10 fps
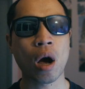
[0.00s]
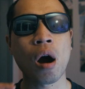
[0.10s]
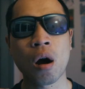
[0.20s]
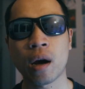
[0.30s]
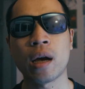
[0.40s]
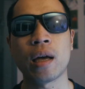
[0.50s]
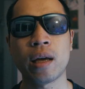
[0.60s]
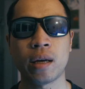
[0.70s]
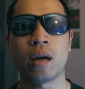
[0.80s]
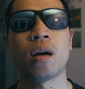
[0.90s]
are
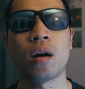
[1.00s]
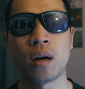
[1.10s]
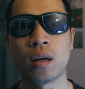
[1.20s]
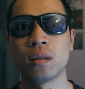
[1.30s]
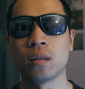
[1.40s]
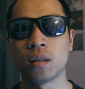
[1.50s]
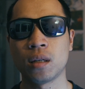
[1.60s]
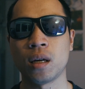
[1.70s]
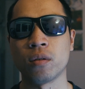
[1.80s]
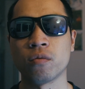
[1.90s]

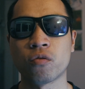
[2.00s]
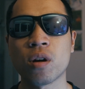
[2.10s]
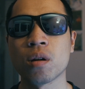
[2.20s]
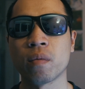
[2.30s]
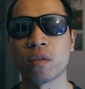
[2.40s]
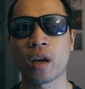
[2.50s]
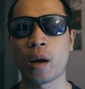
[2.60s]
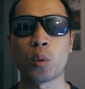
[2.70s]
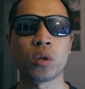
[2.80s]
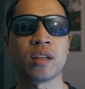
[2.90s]
in front of the
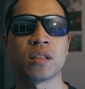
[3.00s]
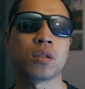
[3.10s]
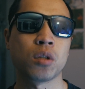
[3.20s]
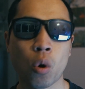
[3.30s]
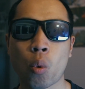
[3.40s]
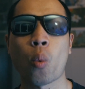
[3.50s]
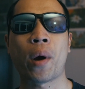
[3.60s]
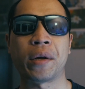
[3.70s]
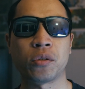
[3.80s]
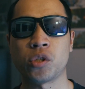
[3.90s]
camera, there's no
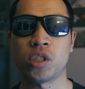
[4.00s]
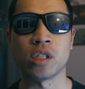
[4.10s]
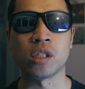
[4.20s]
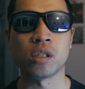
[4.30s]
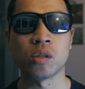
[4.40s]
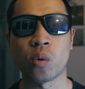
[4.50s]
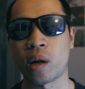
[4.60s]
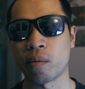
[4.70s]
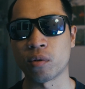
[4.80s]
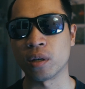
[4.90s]
way to see
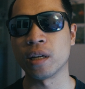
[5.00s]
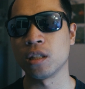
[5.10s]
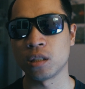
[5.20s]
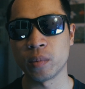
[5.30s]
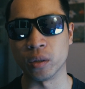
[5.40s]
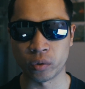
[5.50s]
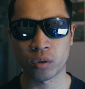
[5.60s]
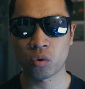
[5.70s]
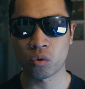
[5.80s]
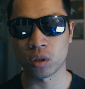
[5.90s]
whatever is being
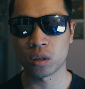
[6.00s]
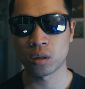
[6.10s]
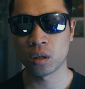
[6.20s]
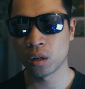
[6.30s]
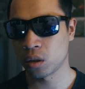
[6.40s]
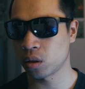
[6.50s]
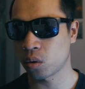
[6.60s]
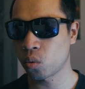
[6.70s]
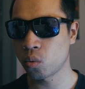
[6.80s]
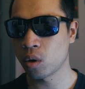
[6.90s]
recorded.
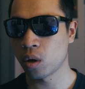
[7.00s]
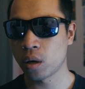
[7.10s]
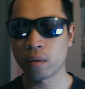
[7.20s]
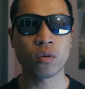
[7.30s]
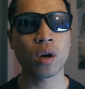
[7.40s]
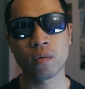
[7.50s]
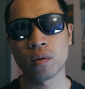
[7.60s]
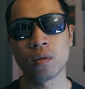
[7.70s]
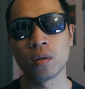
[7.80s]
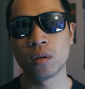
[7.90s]
So if you have a
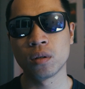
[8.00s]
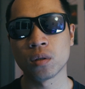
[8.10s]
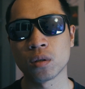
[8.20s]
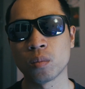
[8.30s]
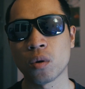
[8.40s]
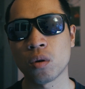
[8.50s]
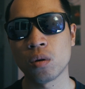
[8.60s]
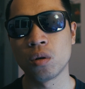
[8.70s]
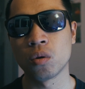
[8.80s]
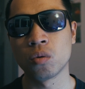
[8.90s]
small
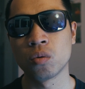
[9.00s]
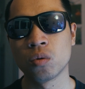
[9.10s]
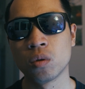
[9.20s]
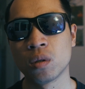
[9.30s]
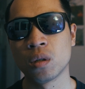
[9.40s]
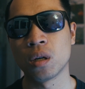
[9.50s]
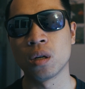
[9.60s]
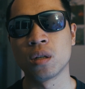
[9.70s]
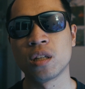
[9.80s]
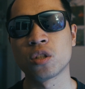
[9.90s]
little
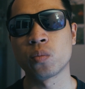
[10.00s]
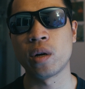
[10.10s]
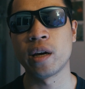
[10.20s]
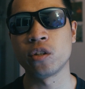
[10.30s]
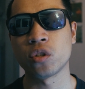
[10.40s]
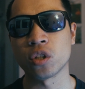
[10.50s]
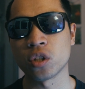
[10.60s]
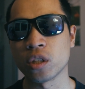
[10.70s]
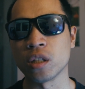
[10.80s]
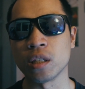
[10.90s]
Ninja Blade, you can
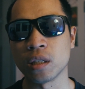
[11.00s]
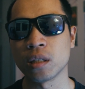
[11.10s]
see